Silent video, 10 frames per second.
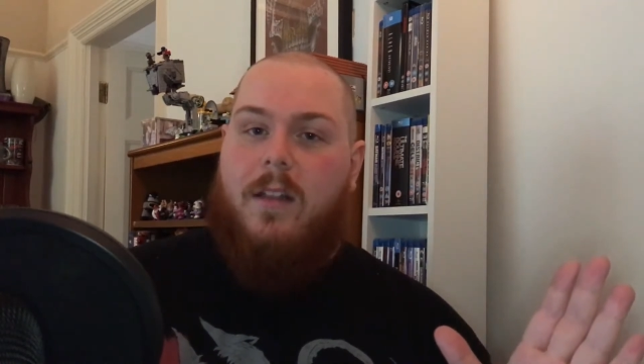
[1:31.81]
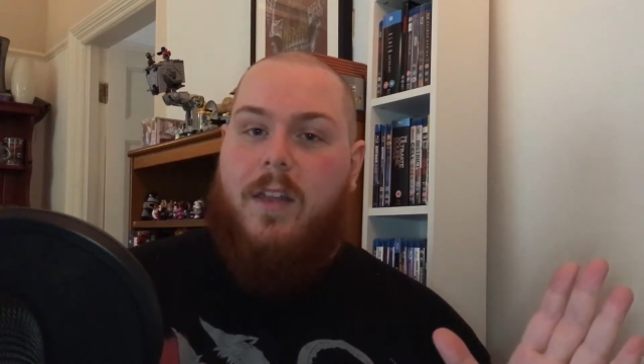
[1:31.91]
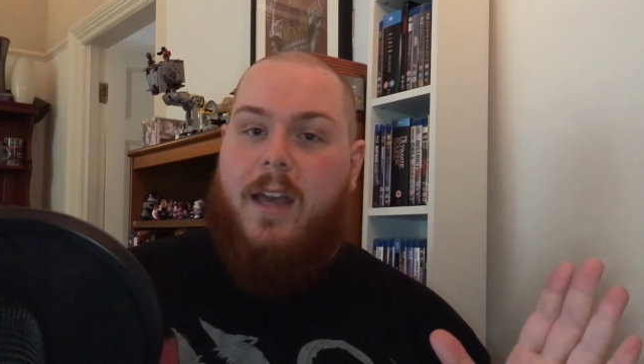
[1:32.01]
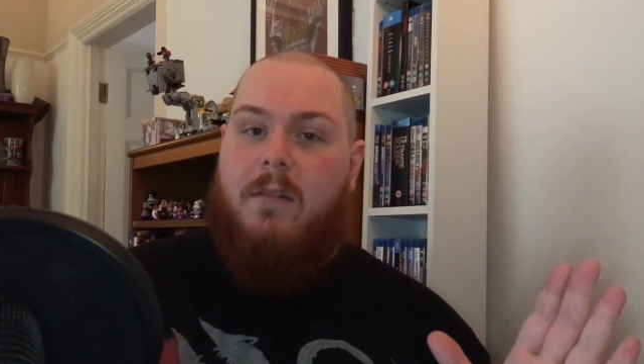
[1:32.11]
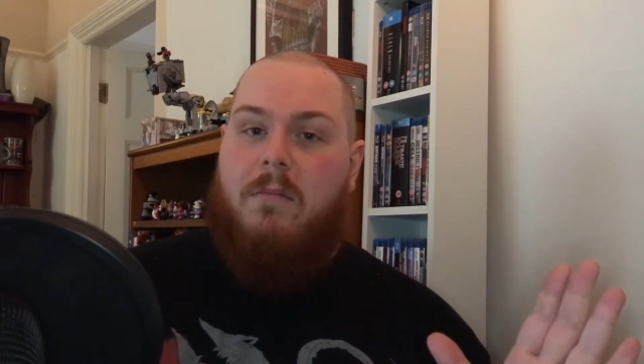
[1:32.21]

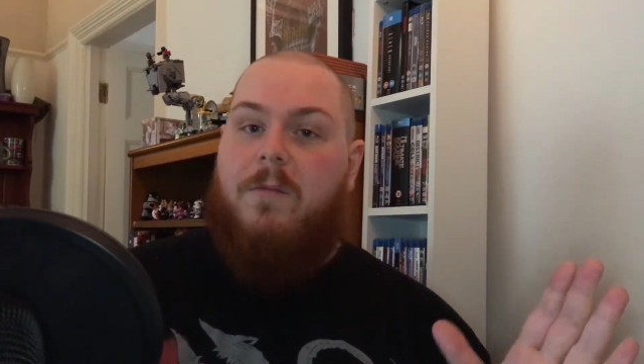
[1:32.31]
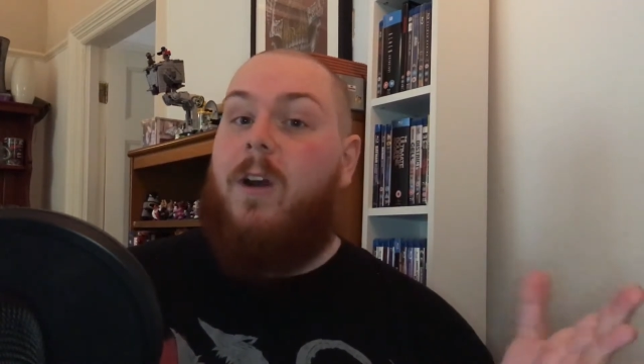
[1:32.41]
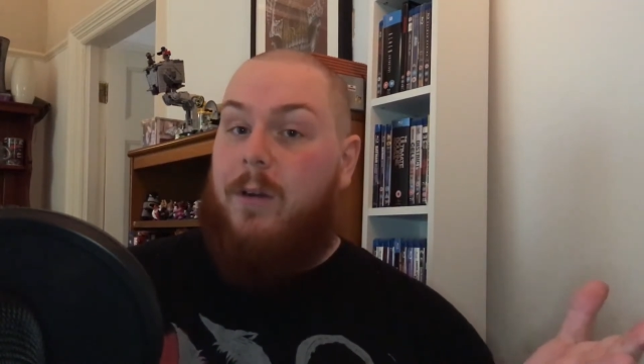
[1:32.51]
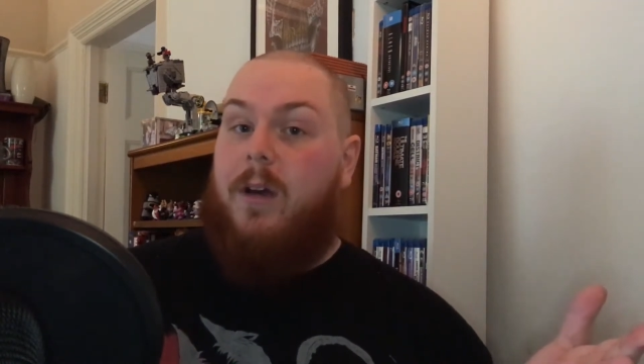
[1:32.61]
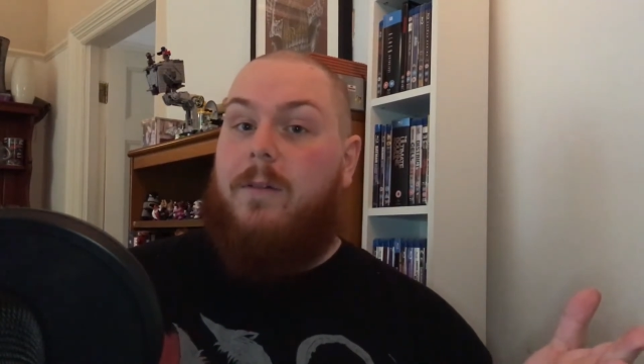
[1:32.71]
then
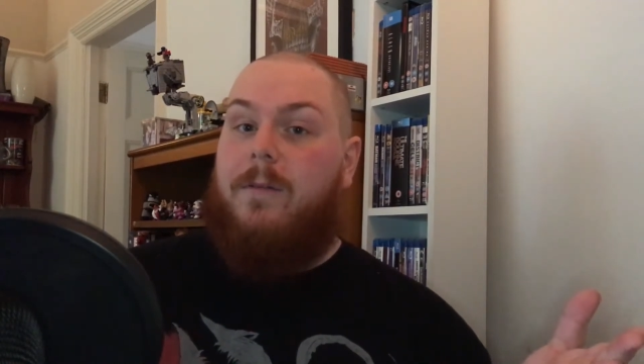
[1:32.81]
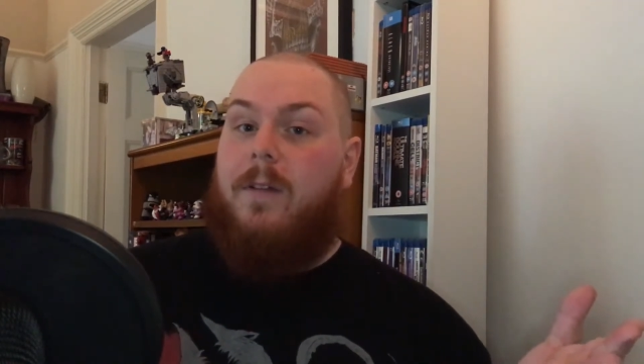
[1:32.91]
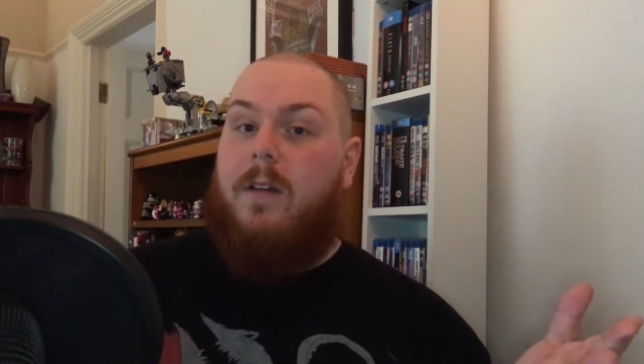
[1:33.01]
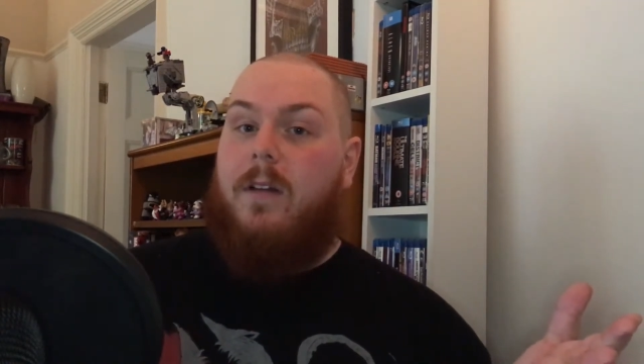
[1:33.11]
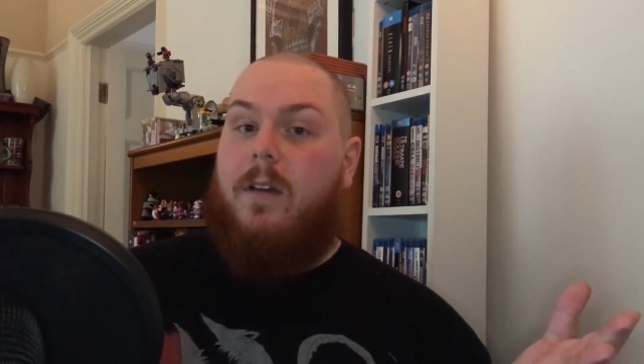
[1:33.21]
fair enough,
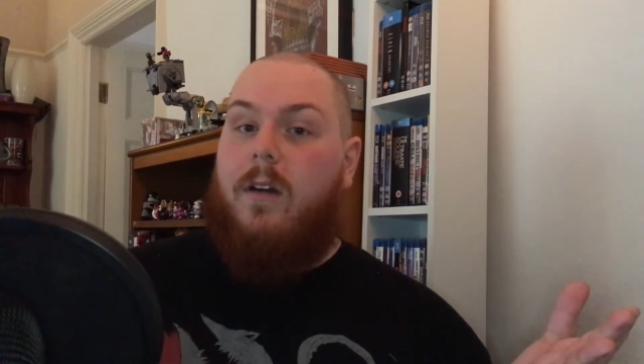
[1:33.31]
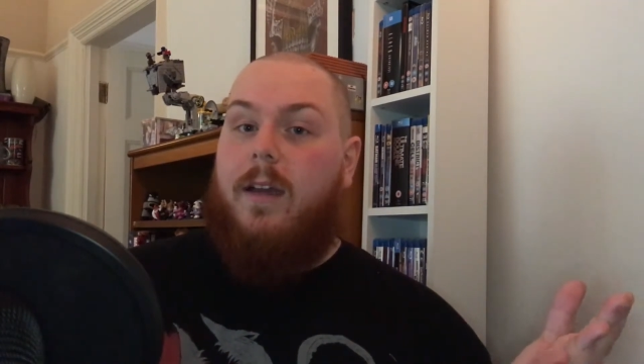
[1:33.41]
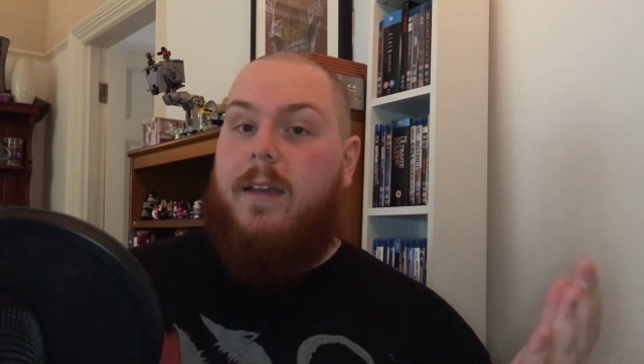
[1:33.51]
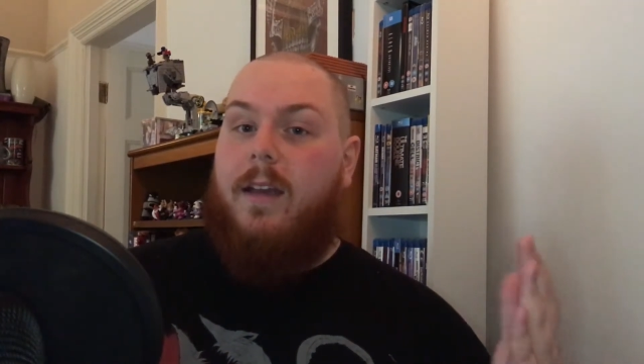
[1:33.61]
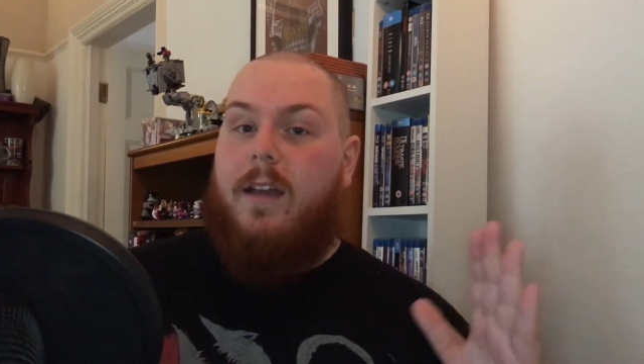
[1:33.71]
right?